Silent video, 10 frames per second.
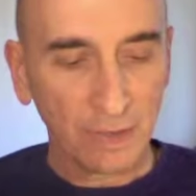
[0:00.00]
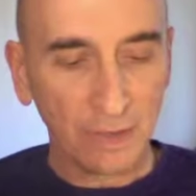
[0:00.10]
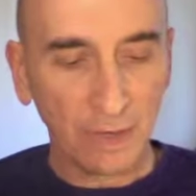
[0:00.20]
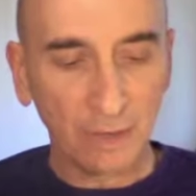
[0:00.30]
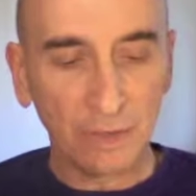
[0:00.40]

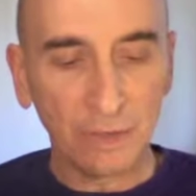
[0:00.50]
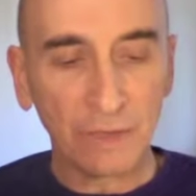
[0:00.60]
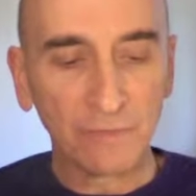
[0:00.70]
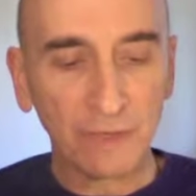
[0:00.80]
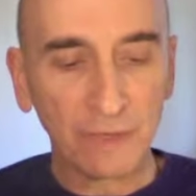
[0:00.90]
Now,
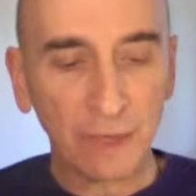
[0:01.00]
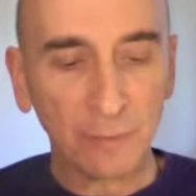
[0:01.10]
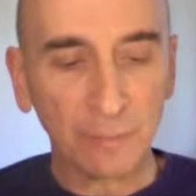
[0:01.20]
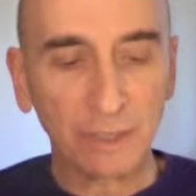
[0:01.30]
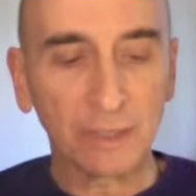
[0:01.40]

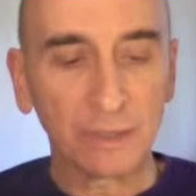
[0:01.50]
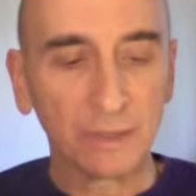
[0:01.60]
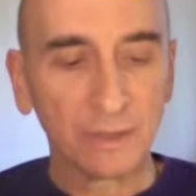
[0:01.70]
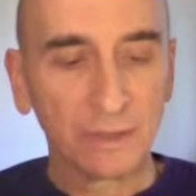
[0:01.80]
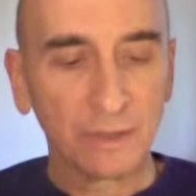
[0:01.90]
nirvikalpa
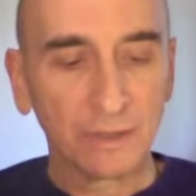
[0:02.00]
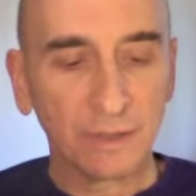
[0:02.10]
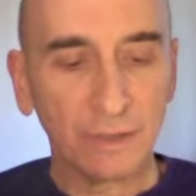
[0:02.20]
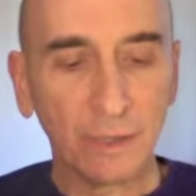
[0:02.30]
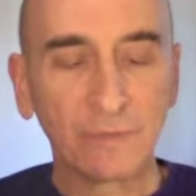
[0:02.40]

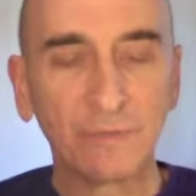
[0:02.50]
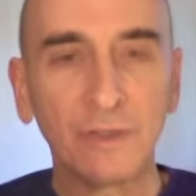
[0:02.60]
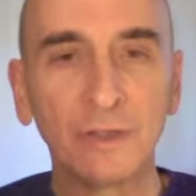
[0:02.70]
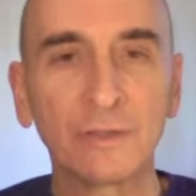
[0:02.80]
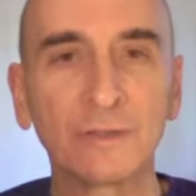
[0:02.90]

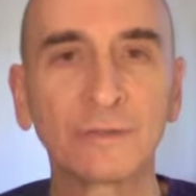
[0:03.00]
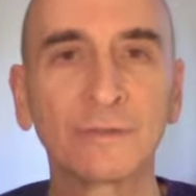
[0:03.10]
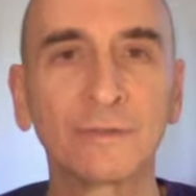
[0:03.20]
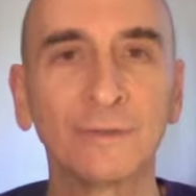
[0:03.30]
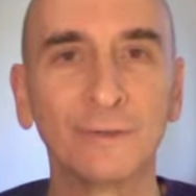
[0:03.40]
Nirvi is
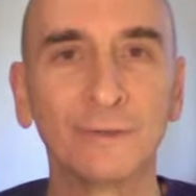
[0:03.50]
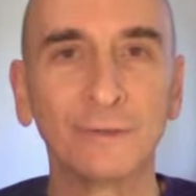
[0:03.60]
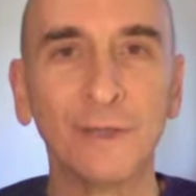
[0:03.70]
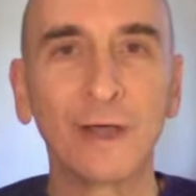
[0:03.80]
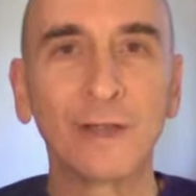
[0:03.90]

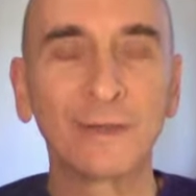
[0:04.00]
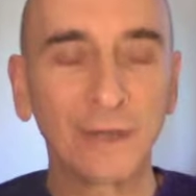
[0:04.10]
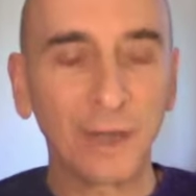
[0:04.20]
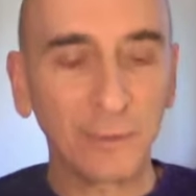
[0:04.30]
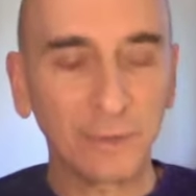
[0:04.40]
non,
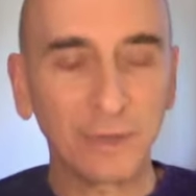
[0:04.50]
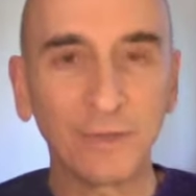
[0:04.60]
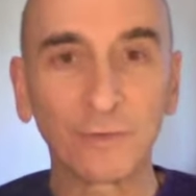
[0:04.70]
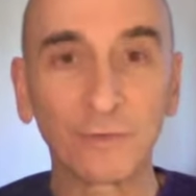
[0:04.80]
kalpa is